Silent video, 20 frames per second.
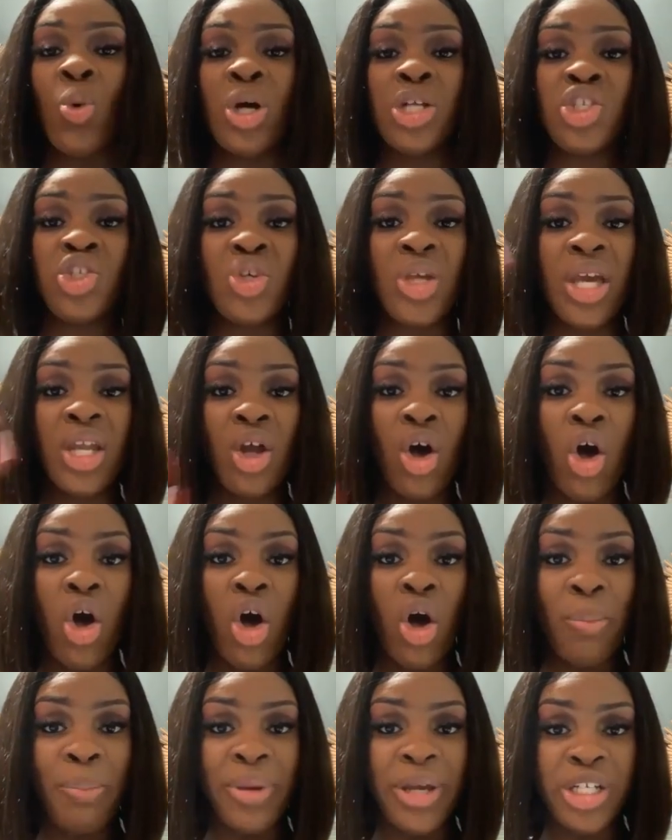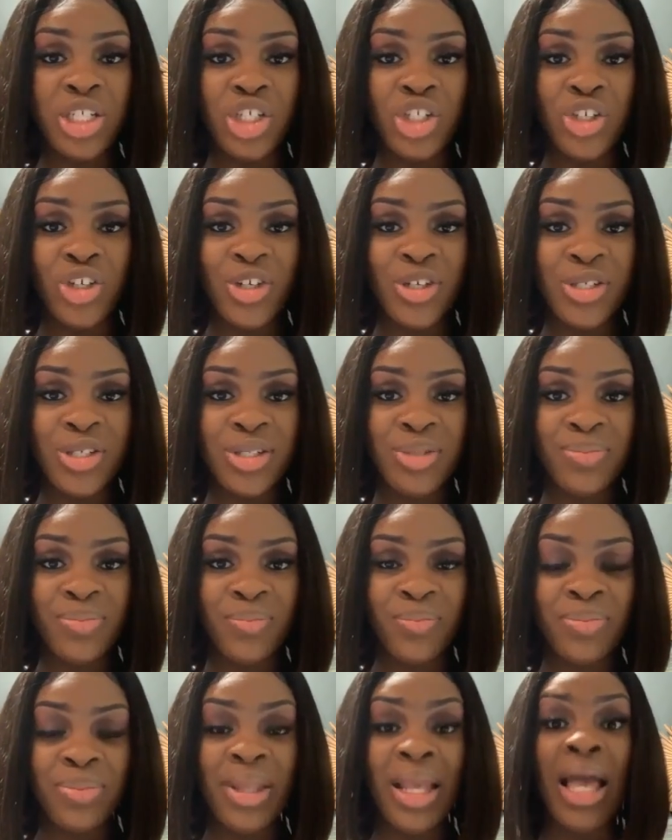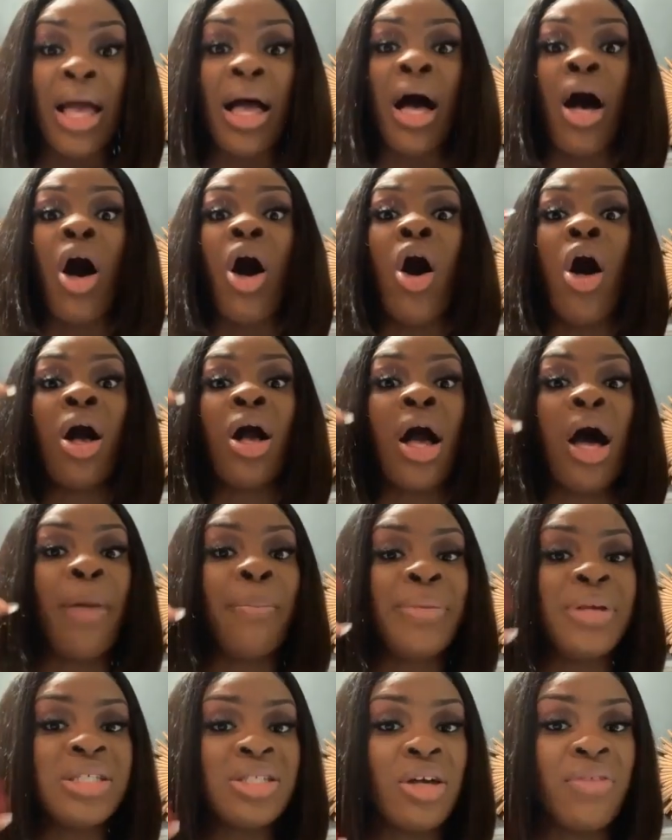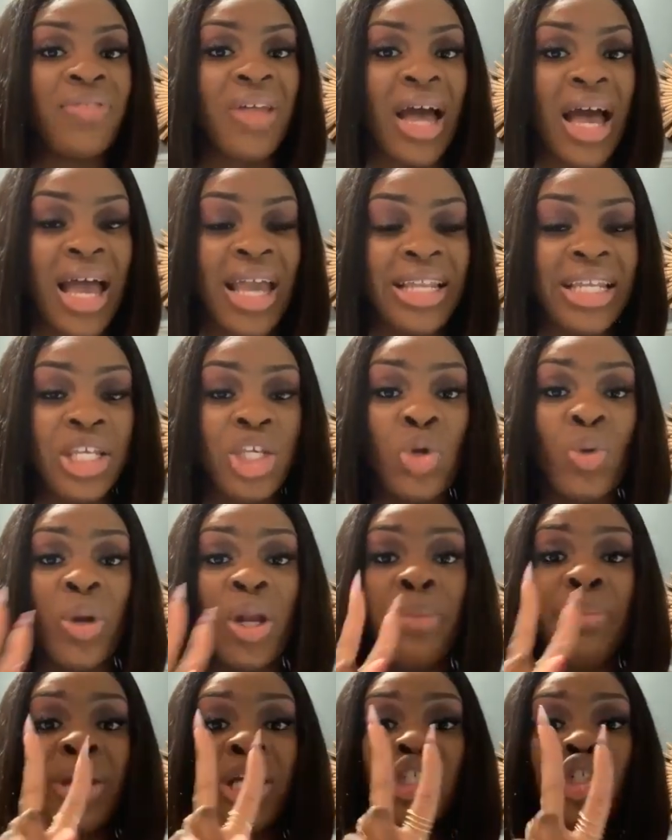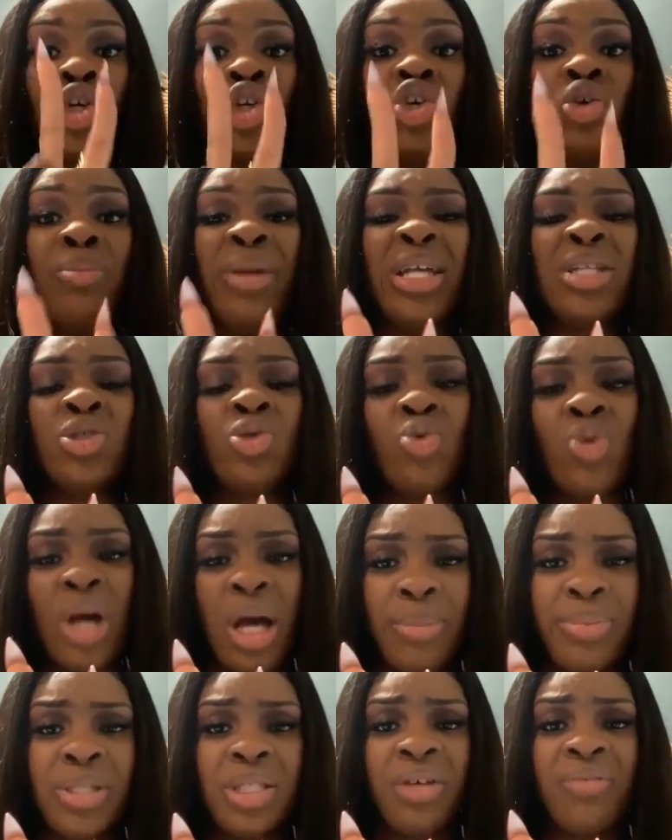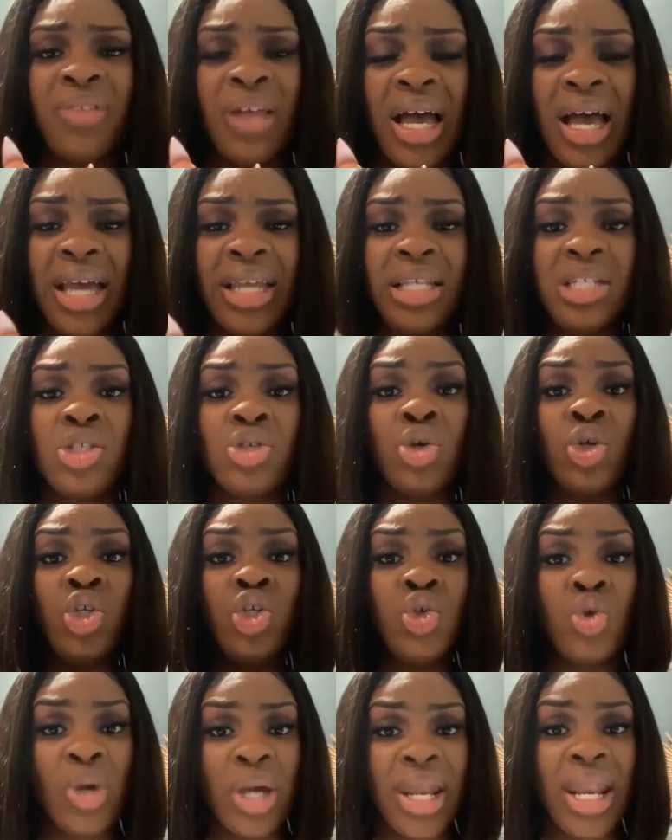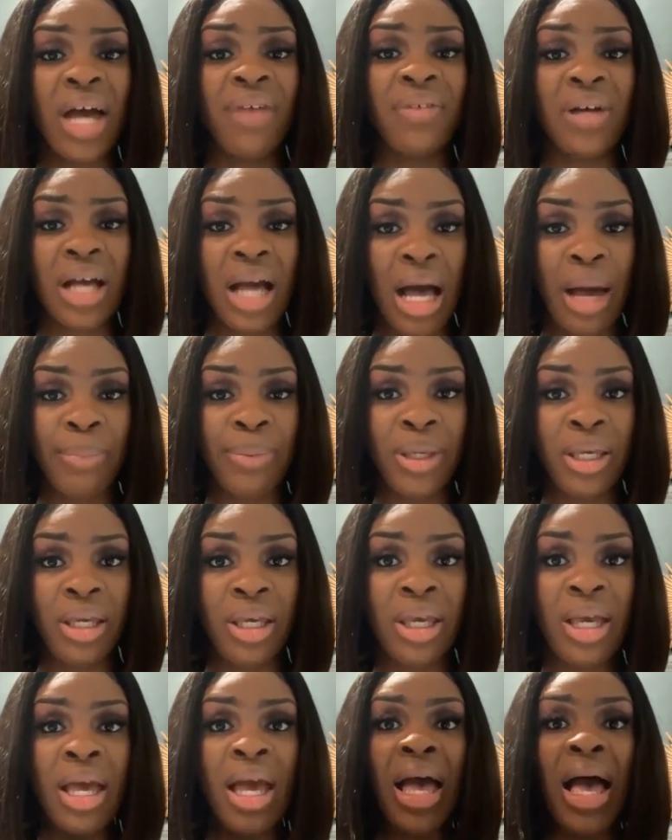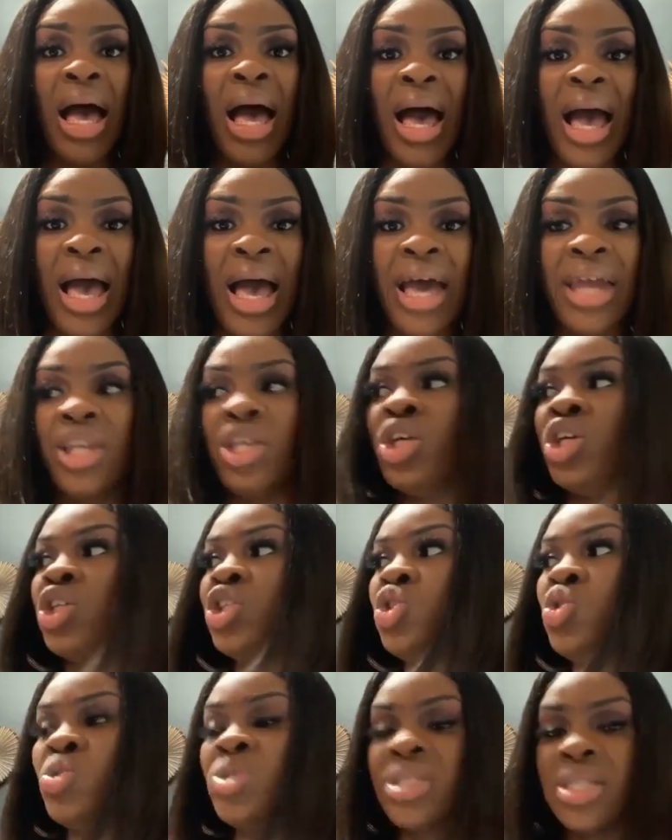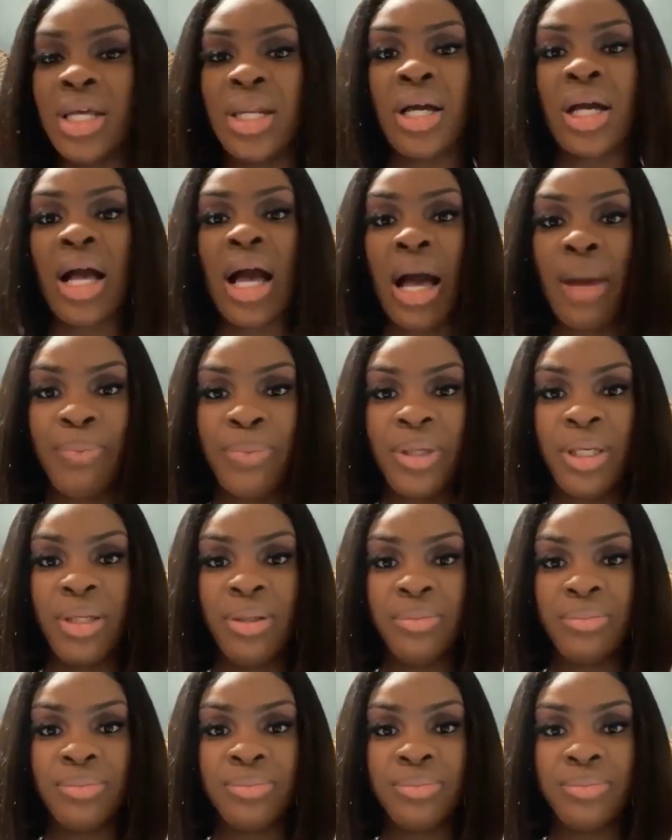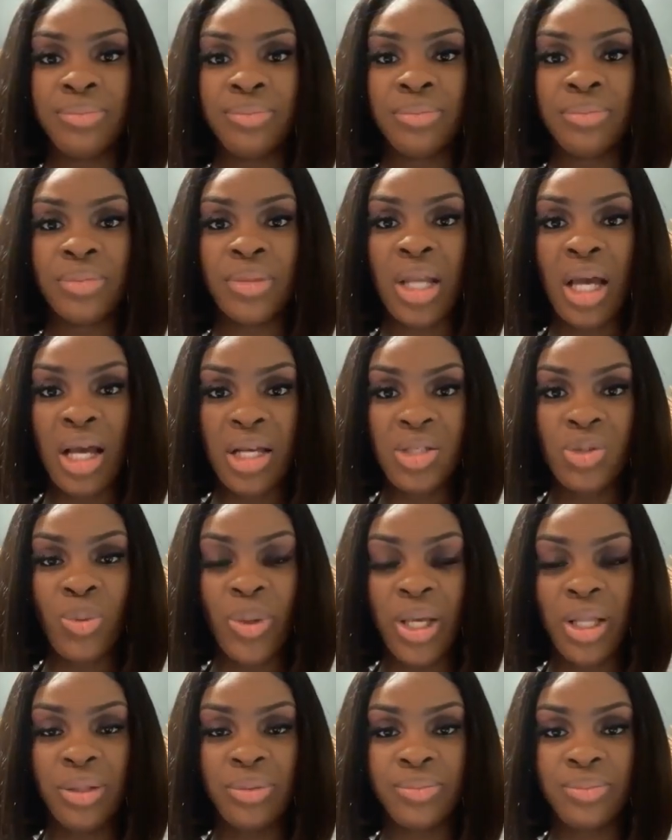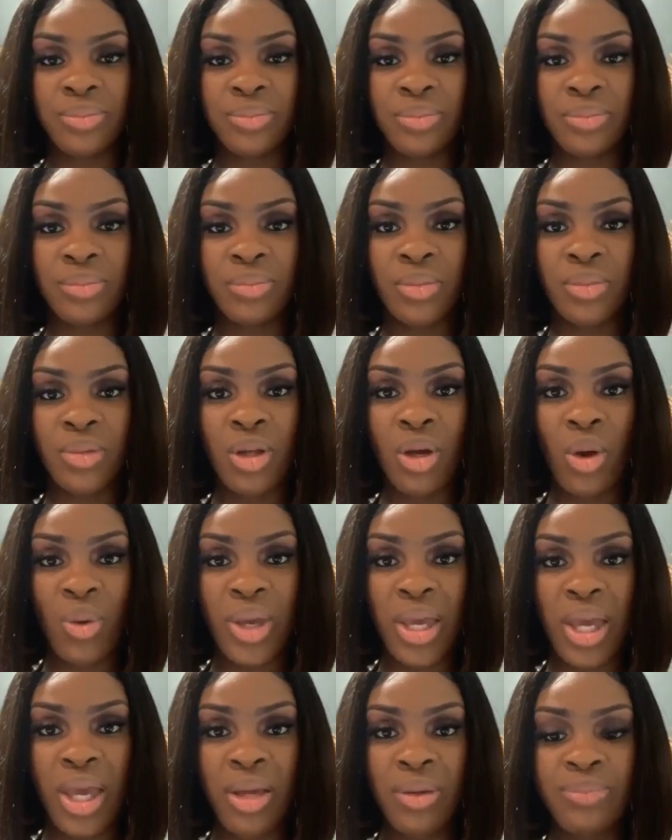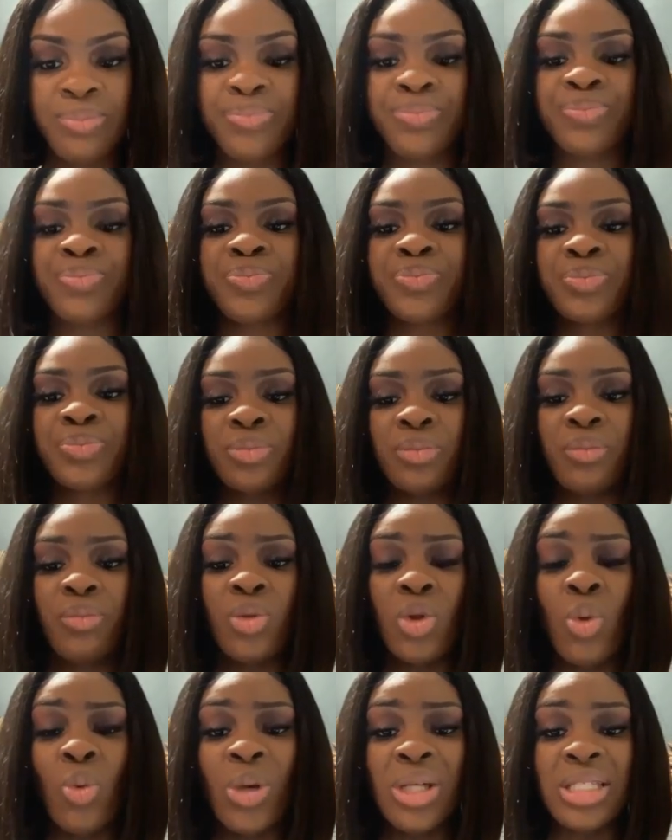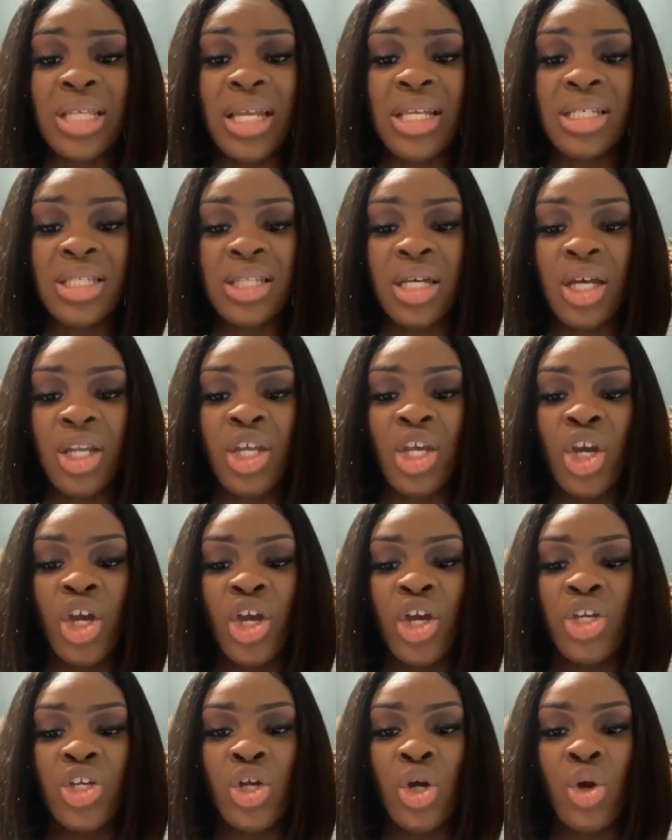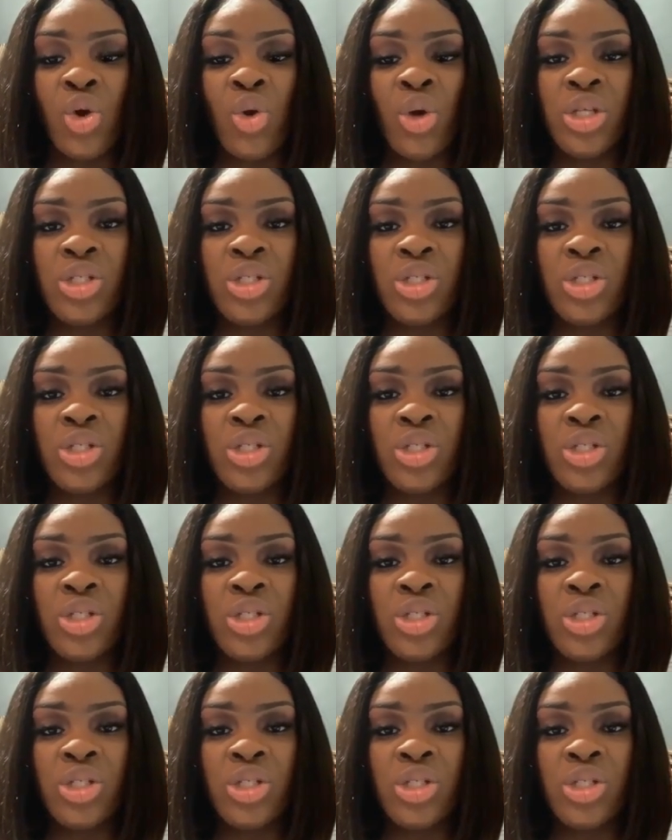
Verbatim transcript: once you get all pictures all copies of the ID. You want to make sure you make two copies of the ID so you can have a copy and you send a copy as well. Okay? Once that is done, you're